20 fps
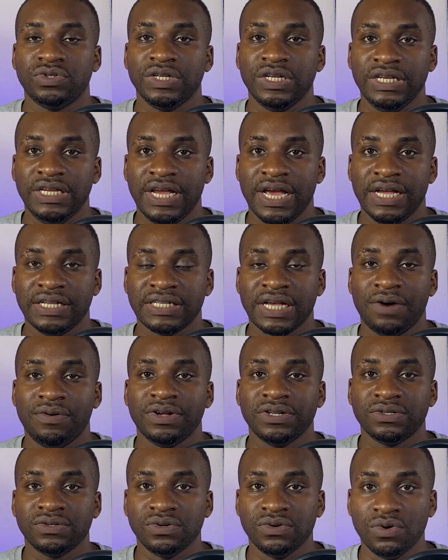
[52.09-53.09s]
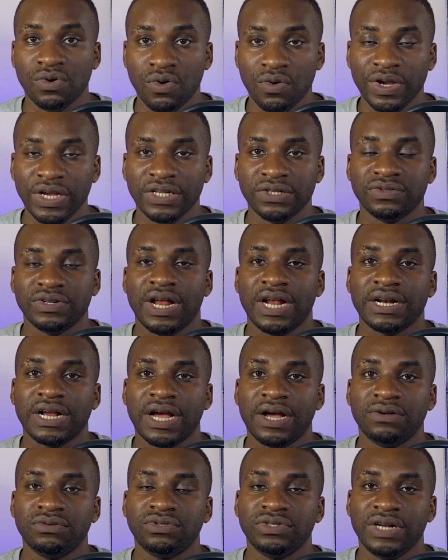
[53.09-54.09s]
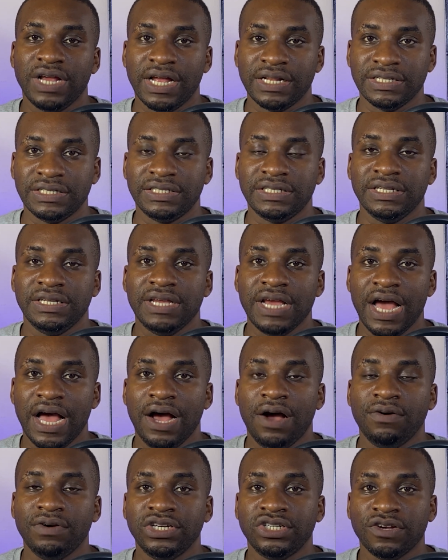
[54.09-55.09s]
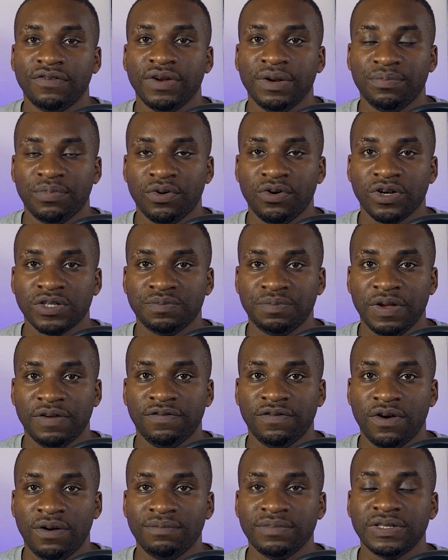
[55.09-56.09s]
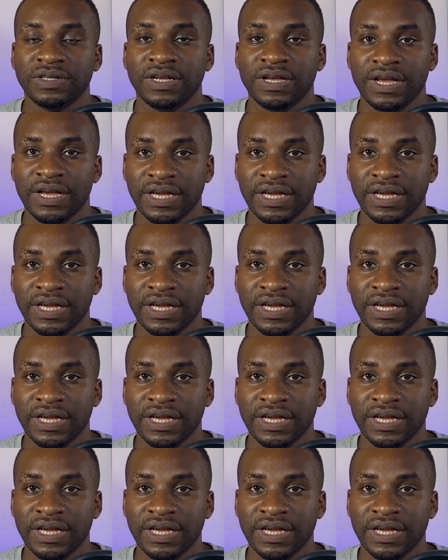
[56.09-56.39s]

Yes, I want to go into that country and see how each of the products performed,